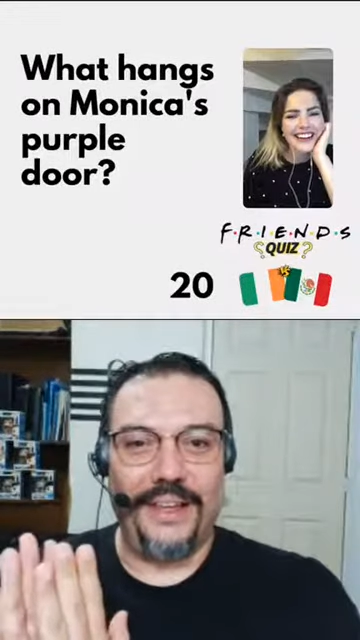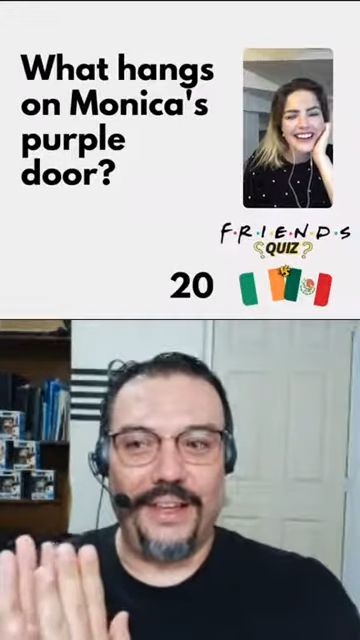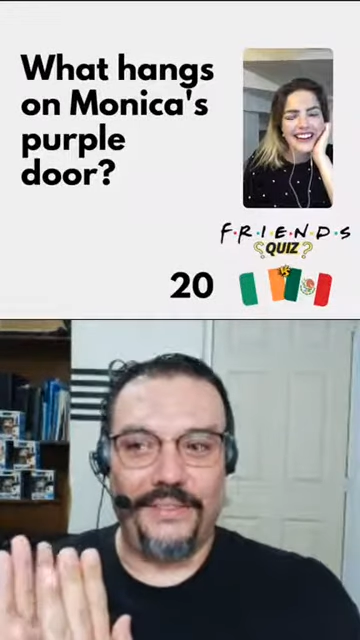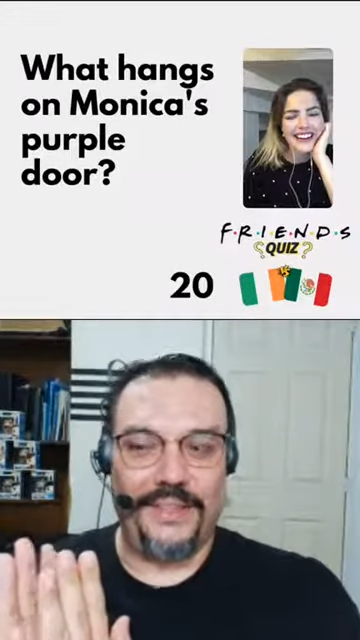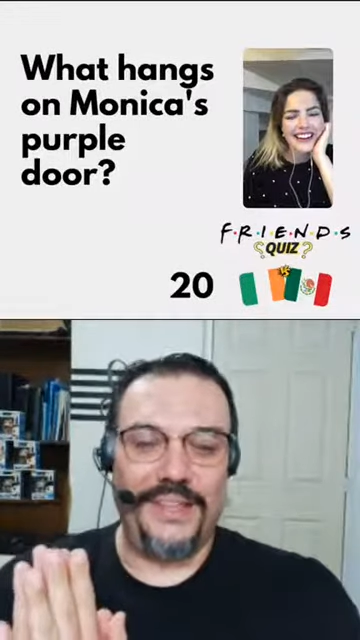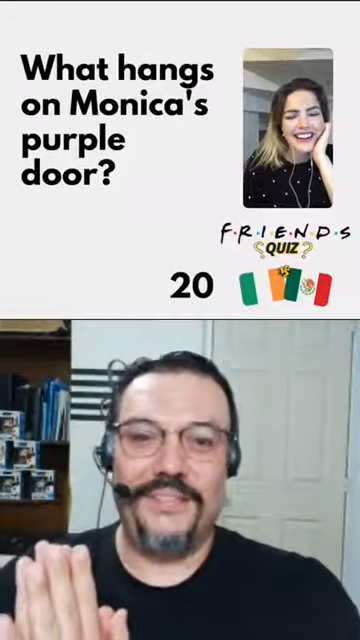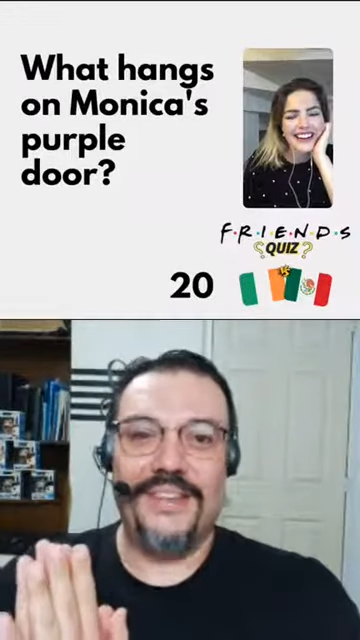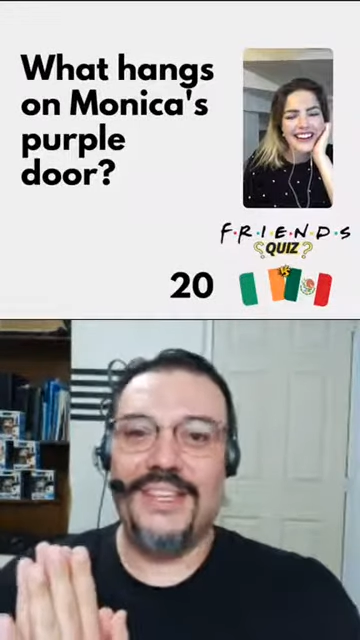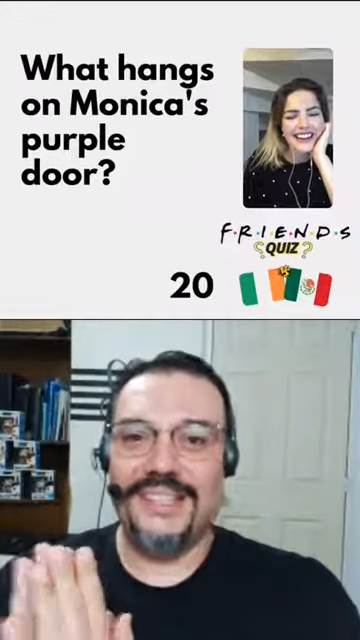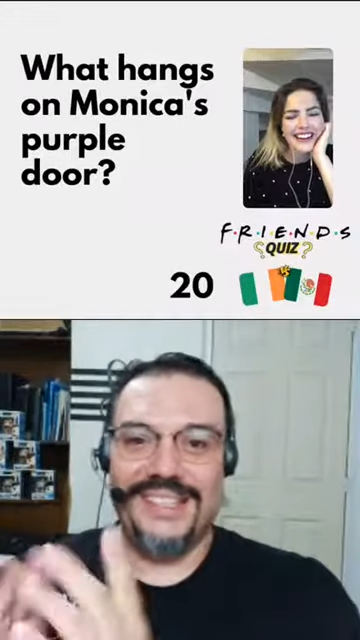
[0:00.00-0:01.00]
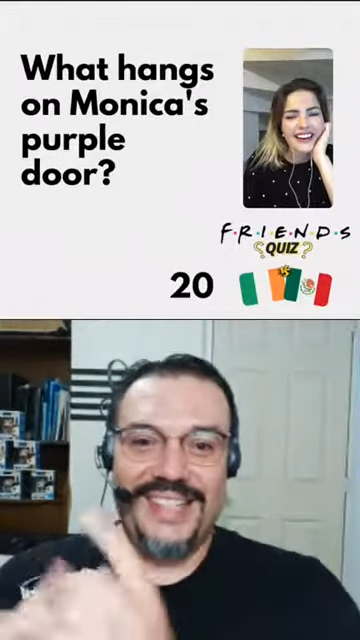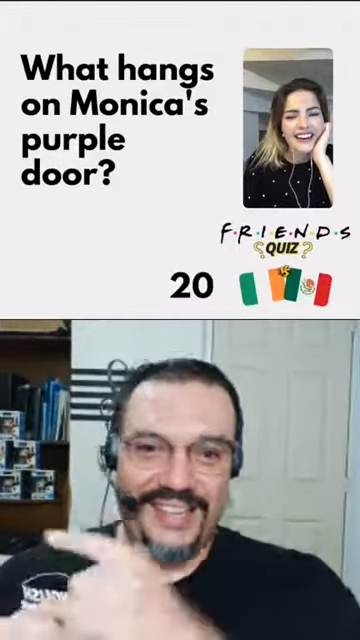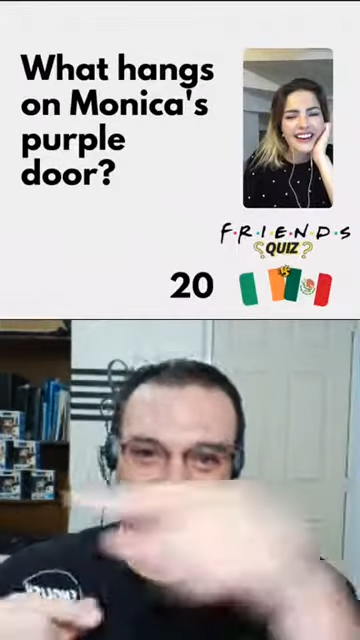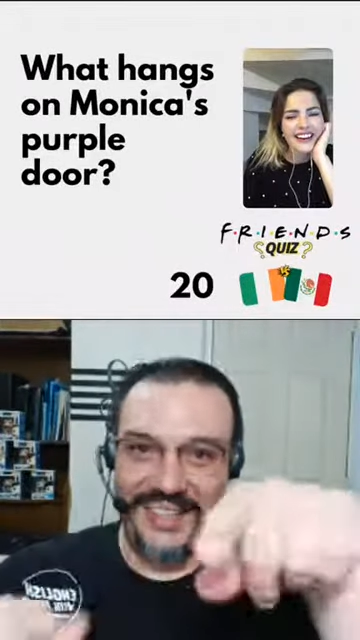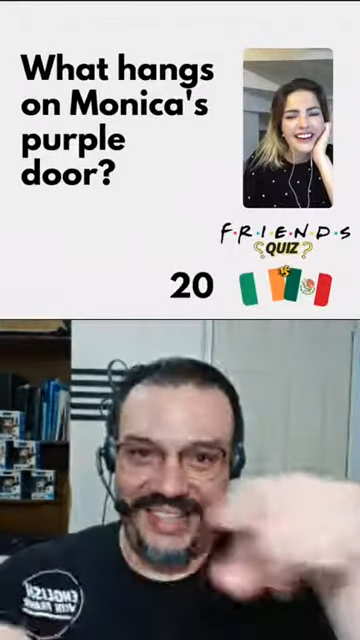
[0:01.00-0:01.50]
of DVDs is
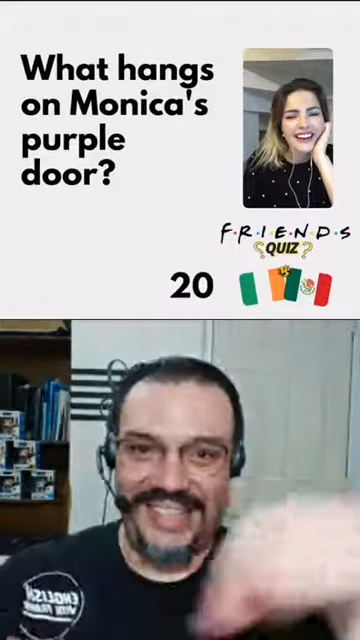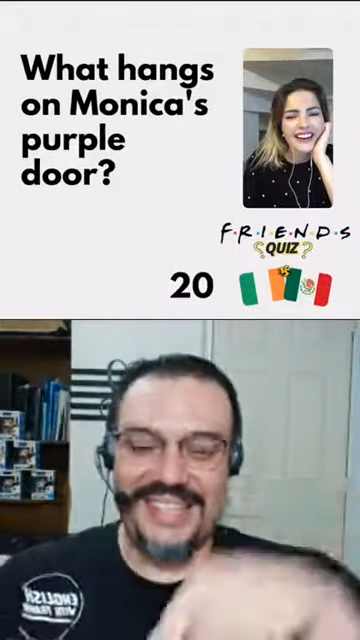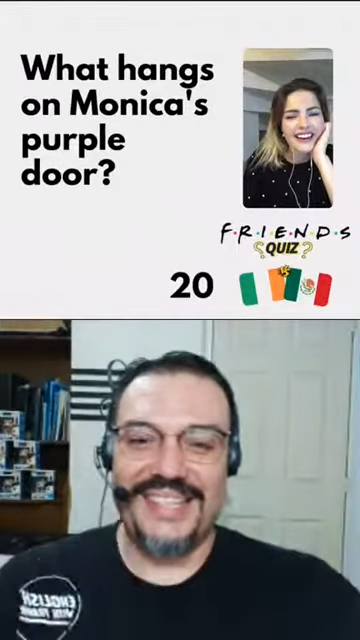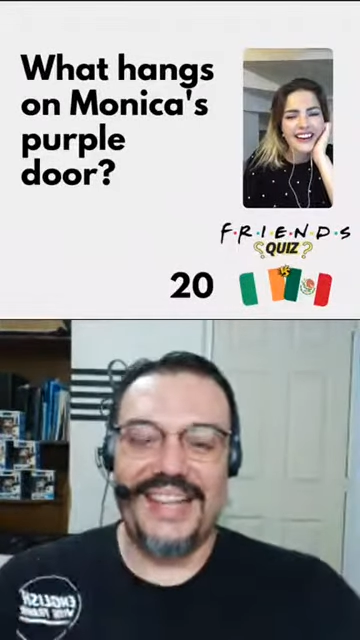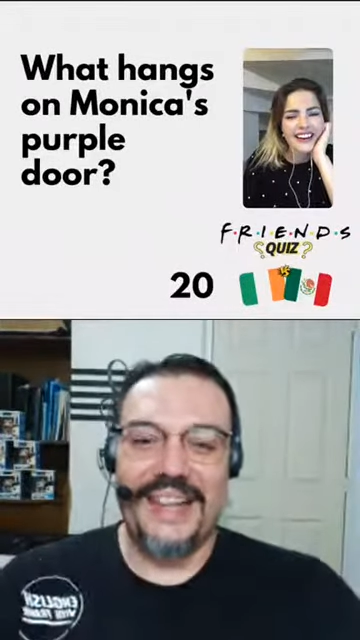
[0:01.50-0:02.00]
actually this